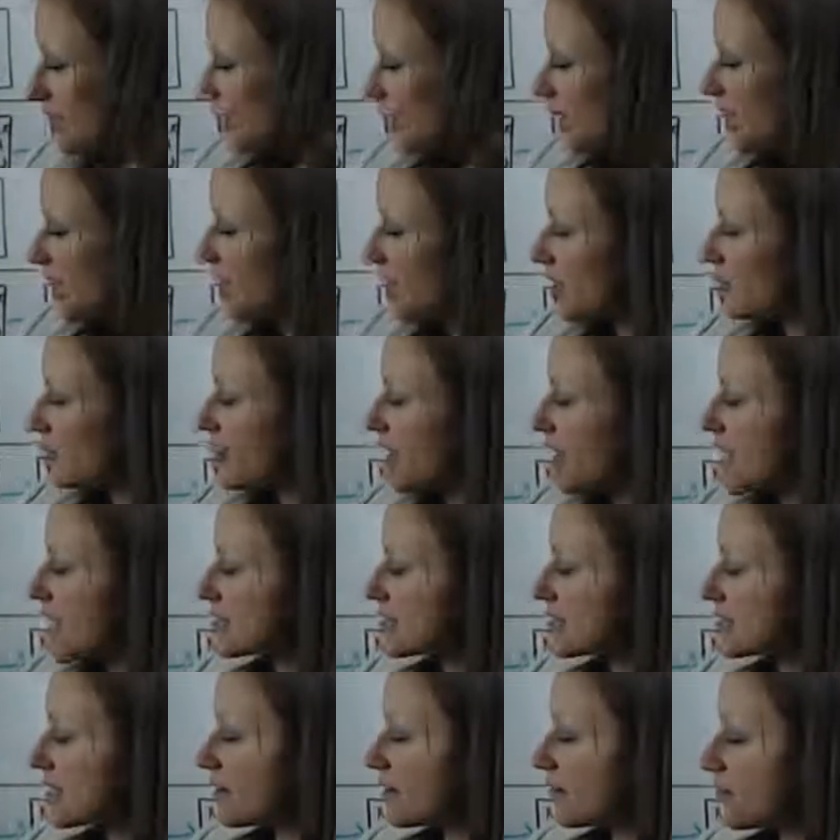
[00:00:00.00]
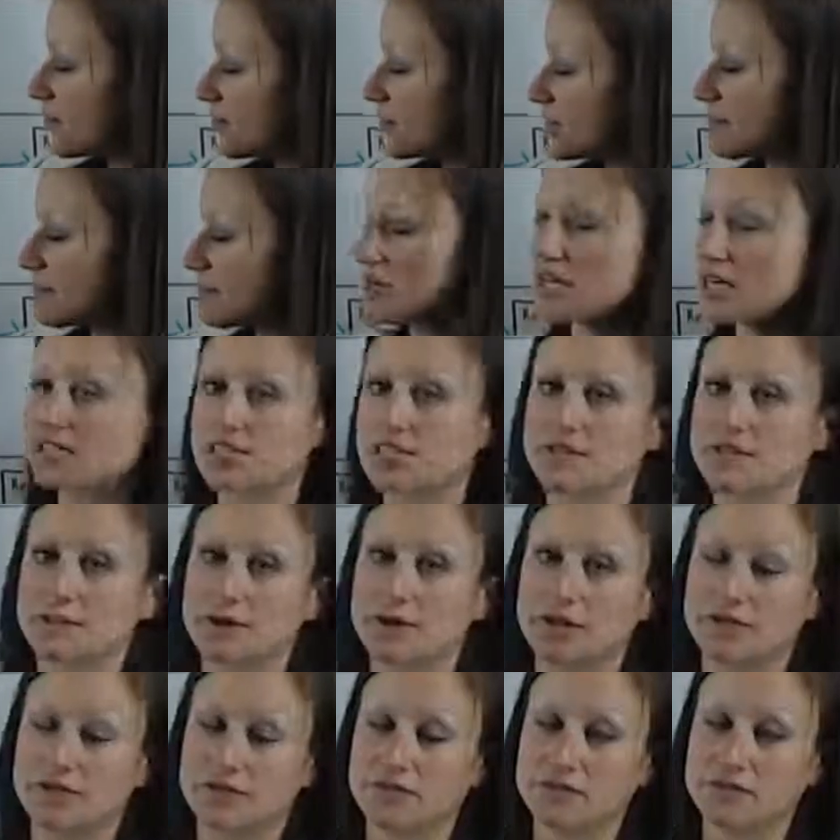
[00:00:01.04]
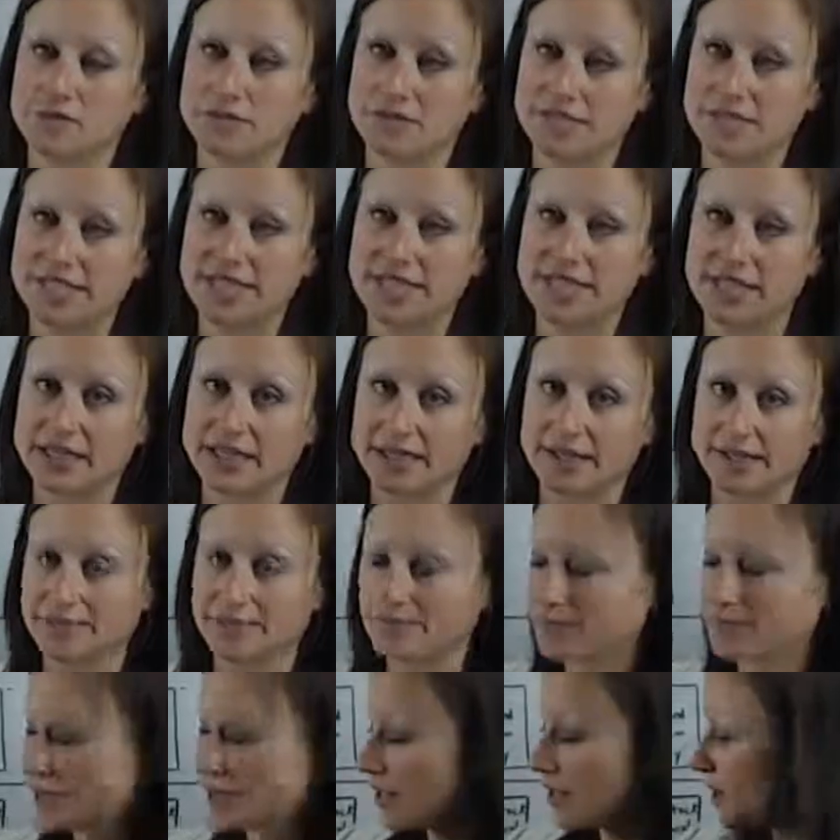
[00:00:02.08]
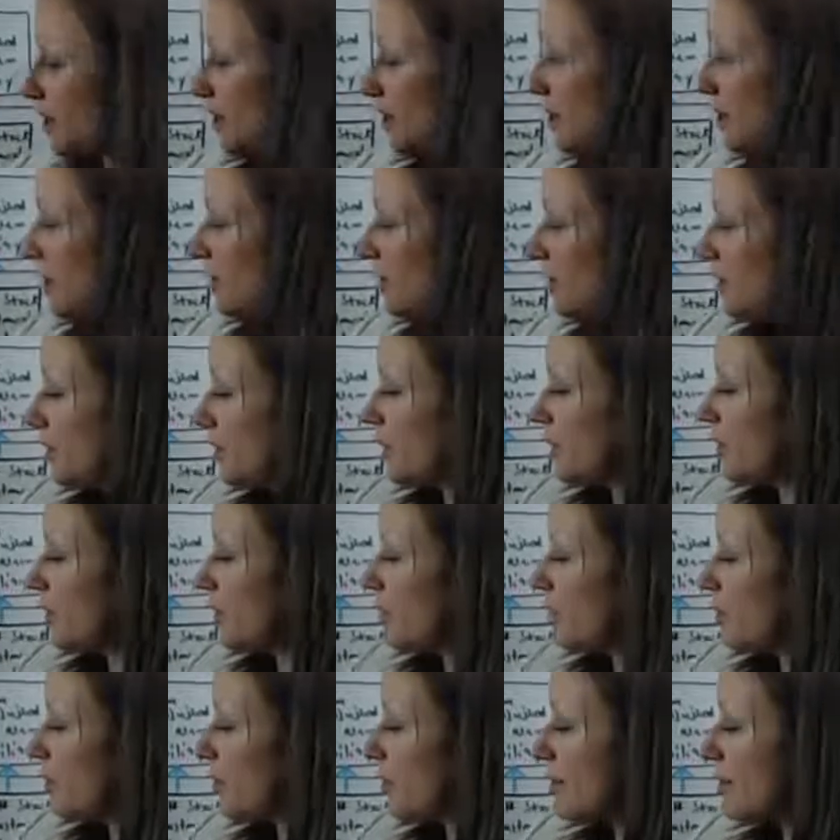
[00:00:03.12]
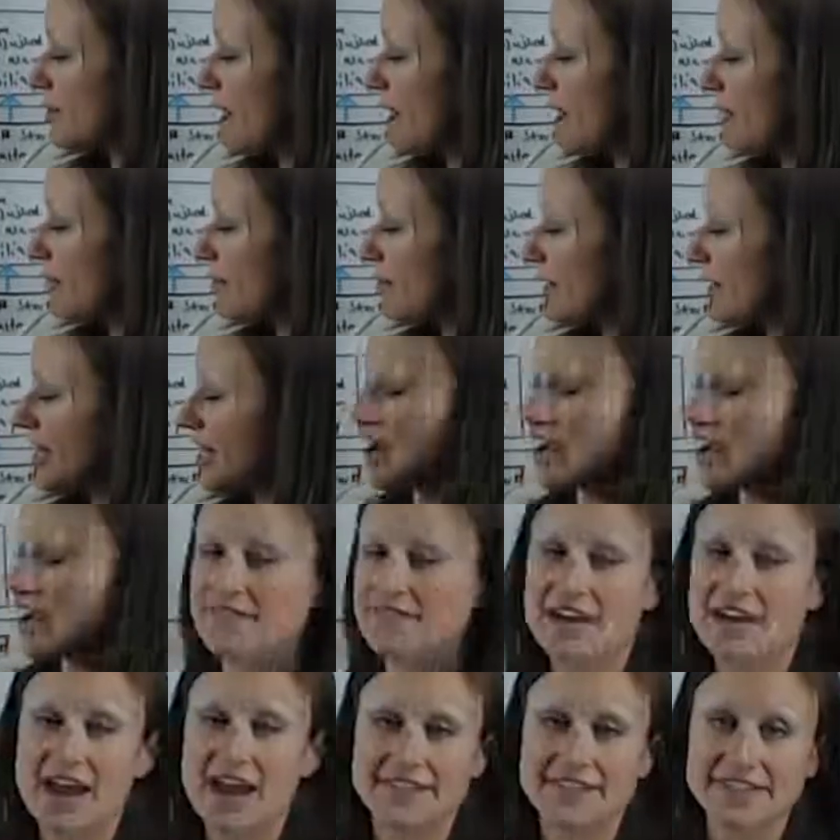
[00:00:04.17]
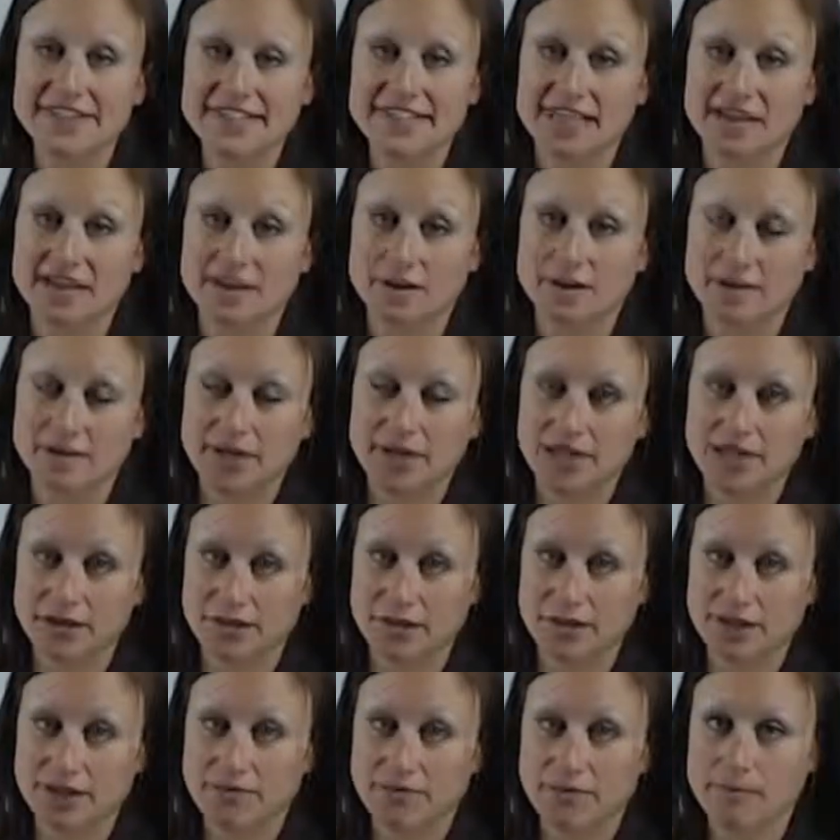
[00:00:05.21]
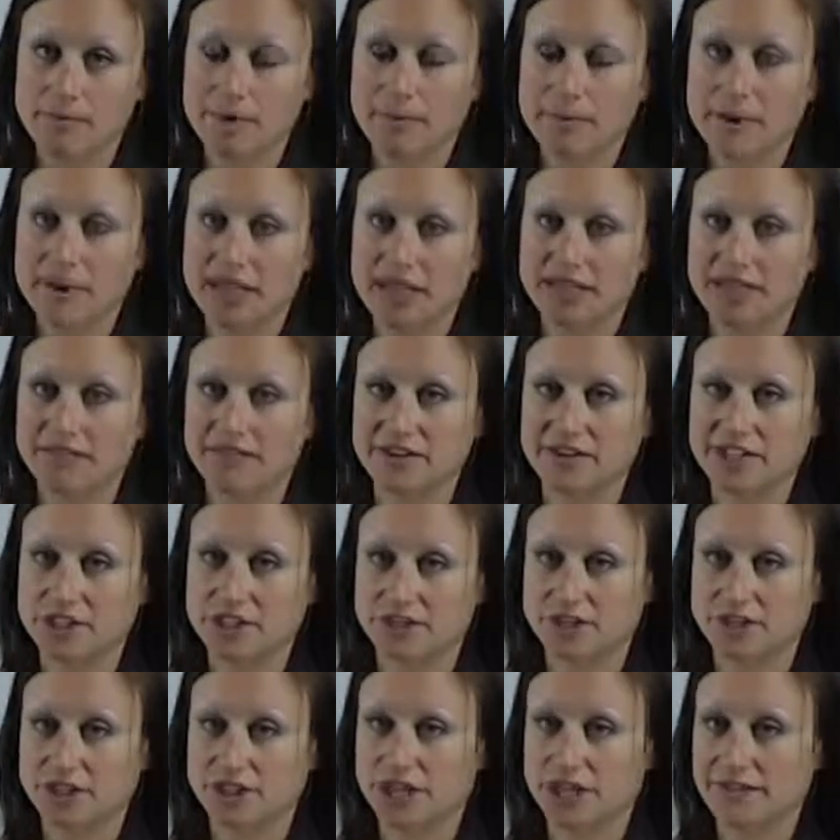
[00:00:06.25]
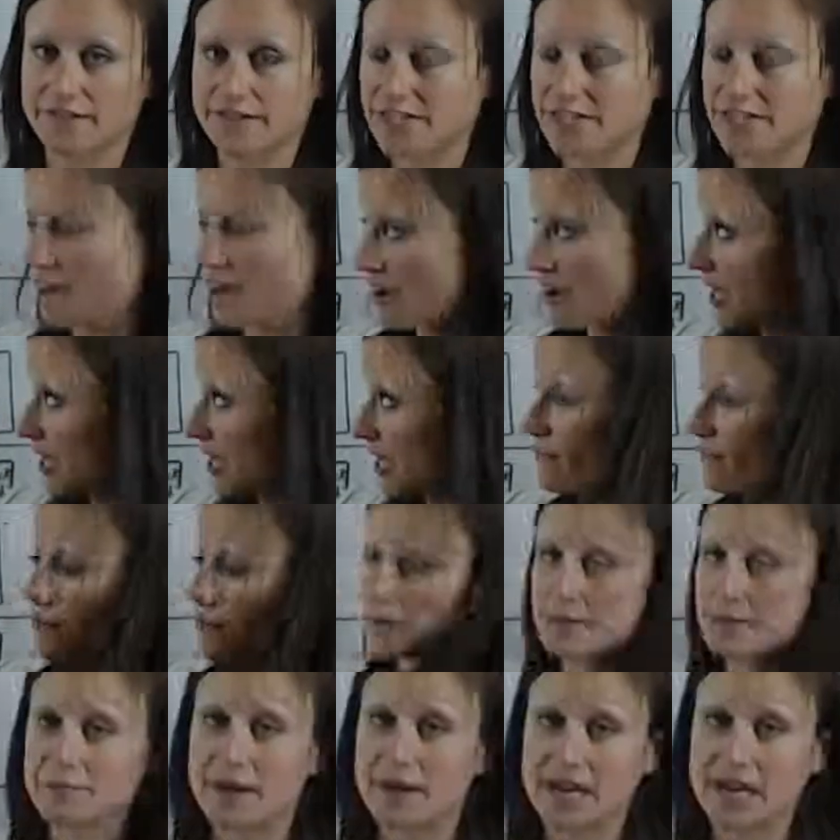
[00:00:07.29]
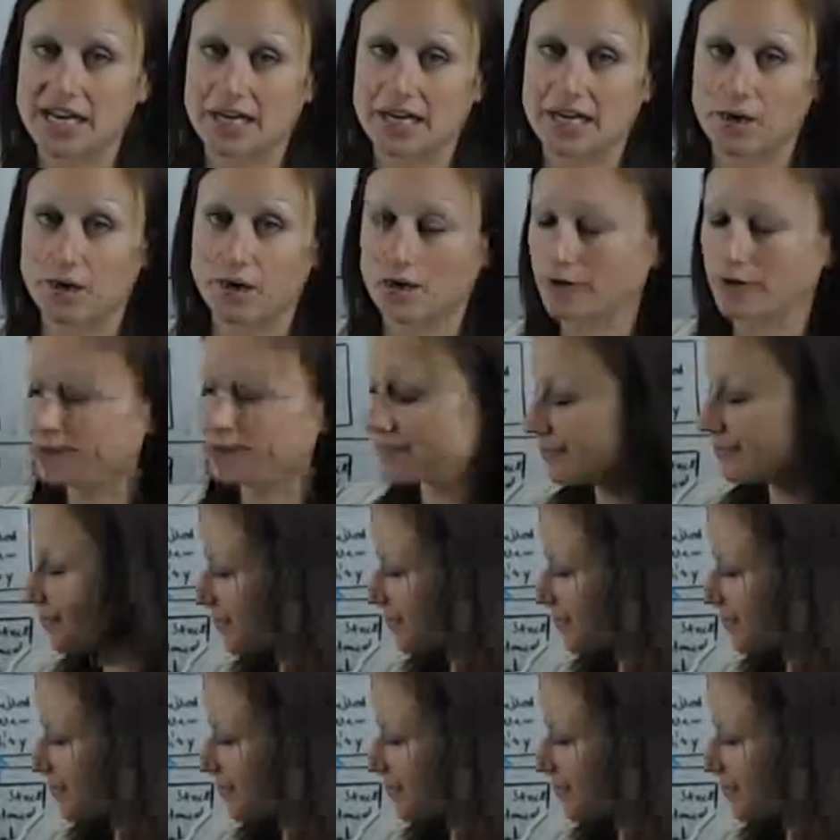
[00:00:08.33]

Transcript: Here we're asking for some customer inventory data. We may or may not have had this data to begin with when we paid the original shelf stock, if it was paid at all.